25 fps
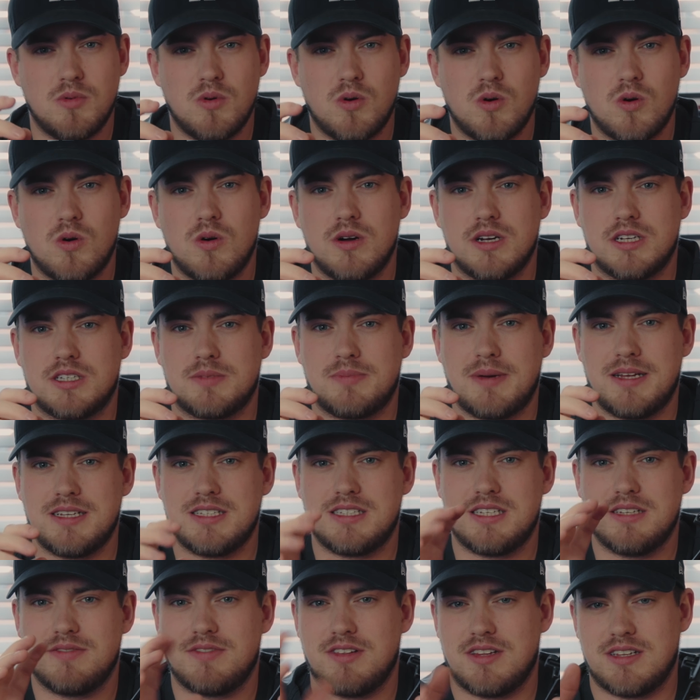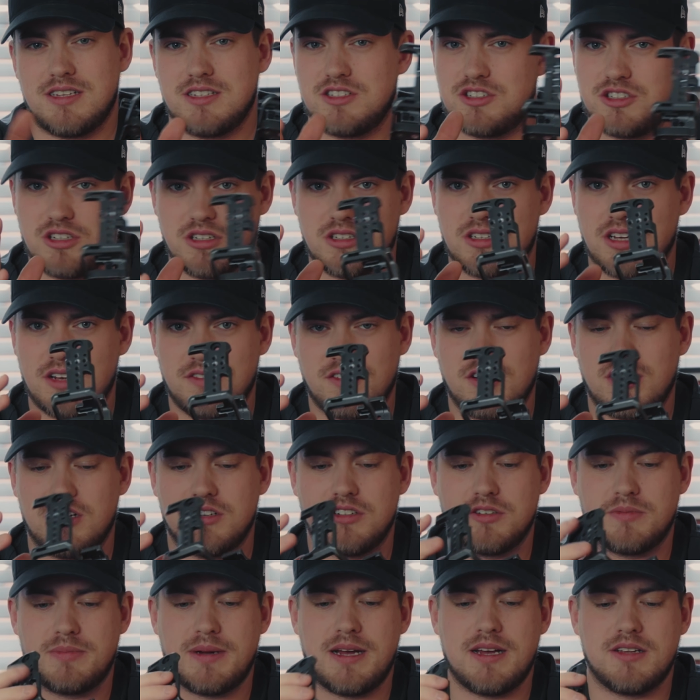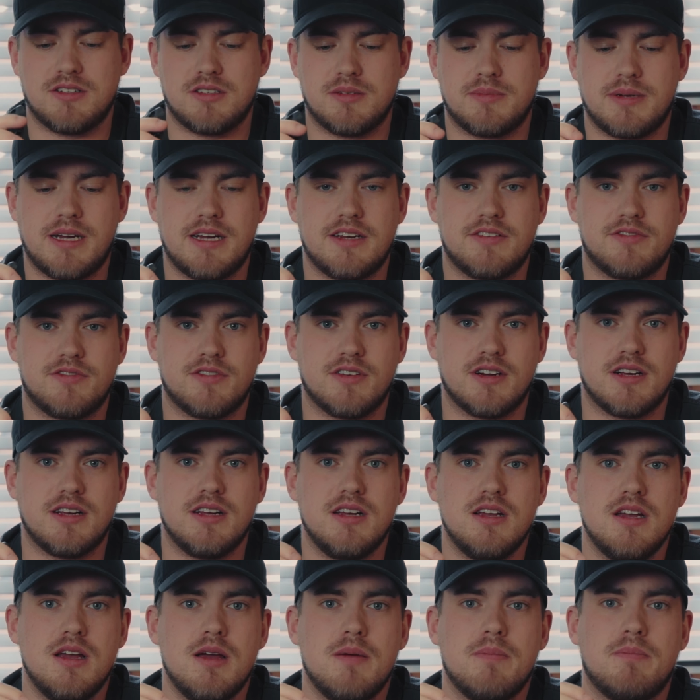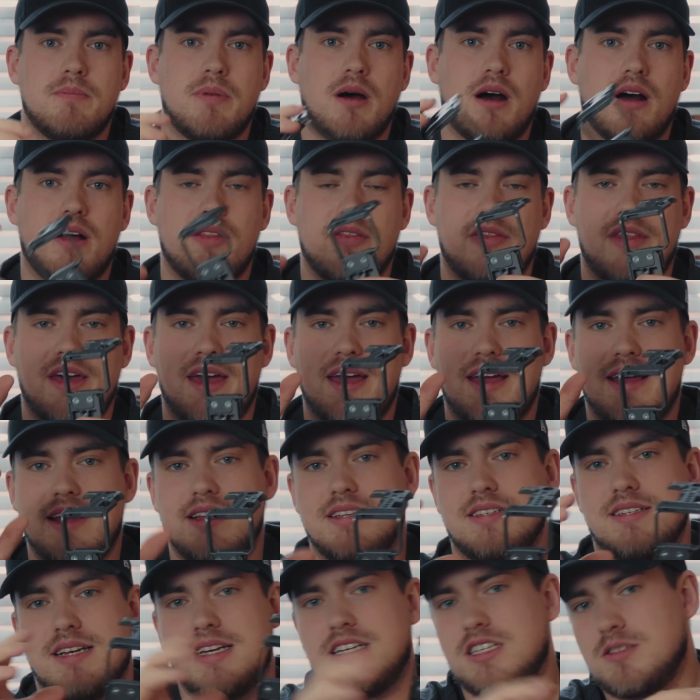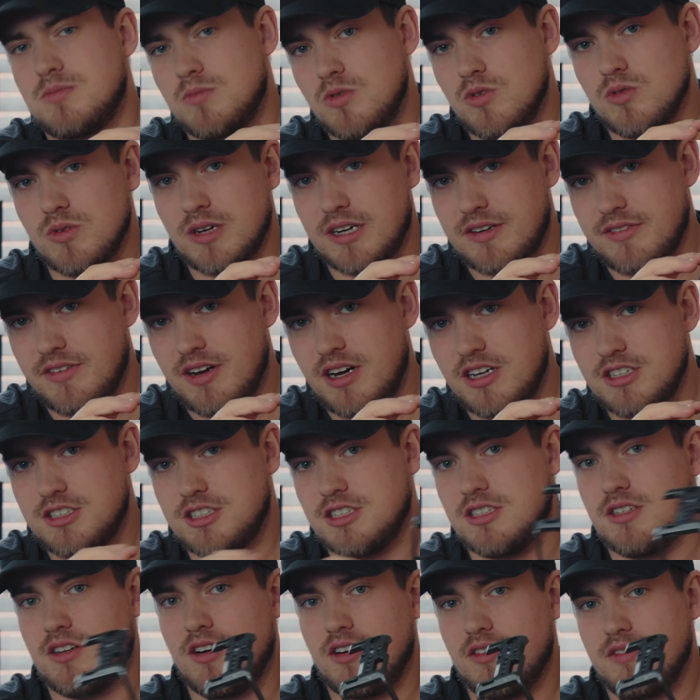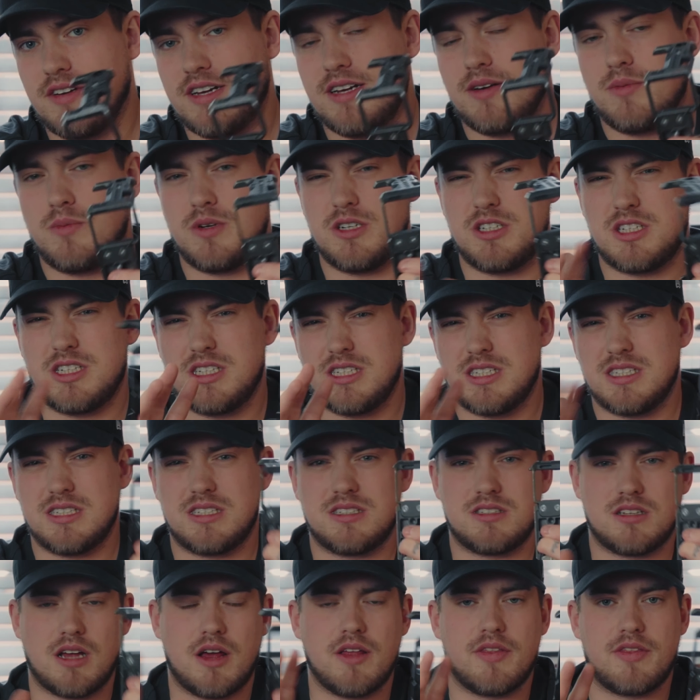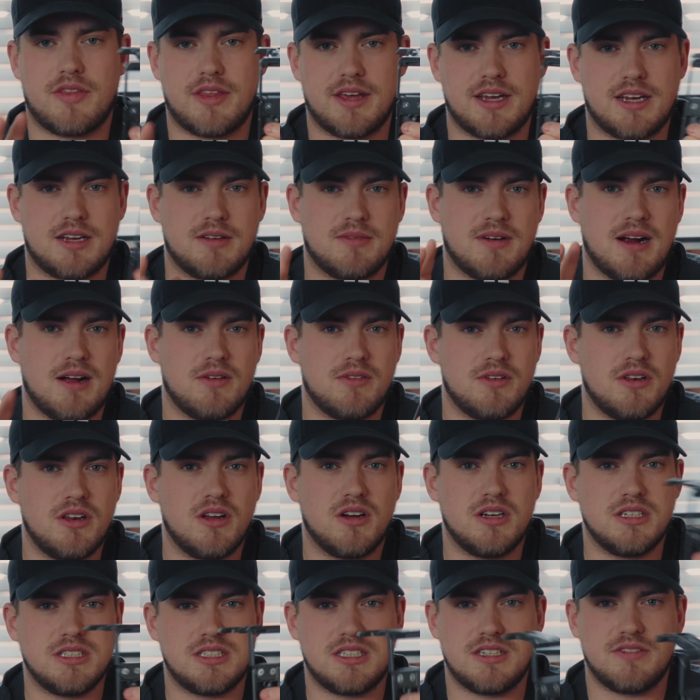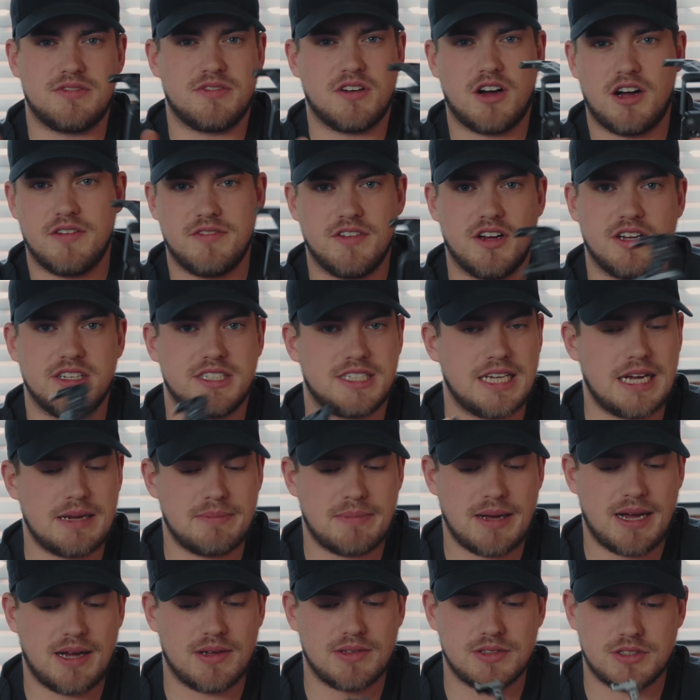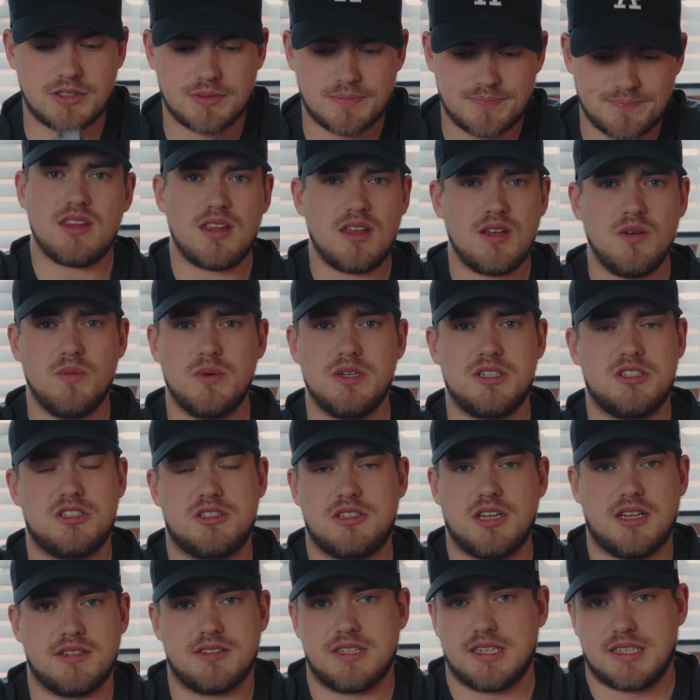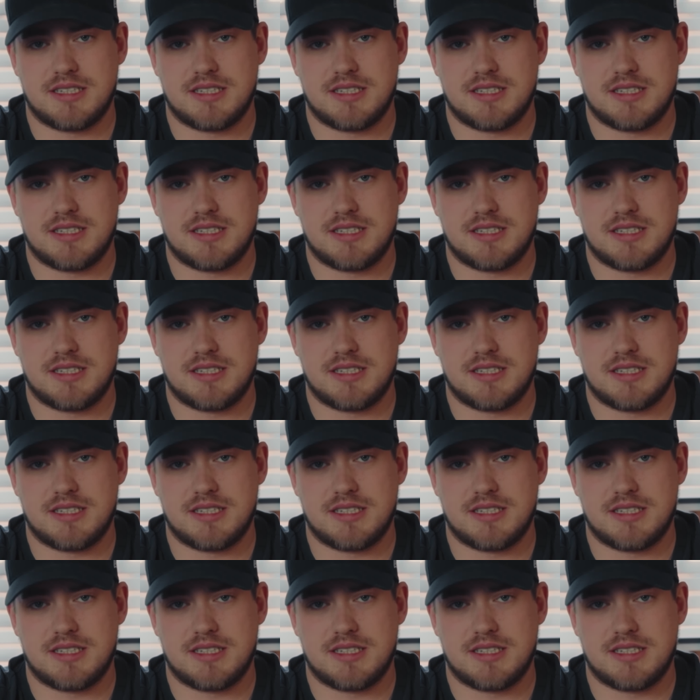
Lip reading: more expensive, and it's just over £100 I paid for it. But there is a small rig version of it, which is, I think, around £95, £98, which does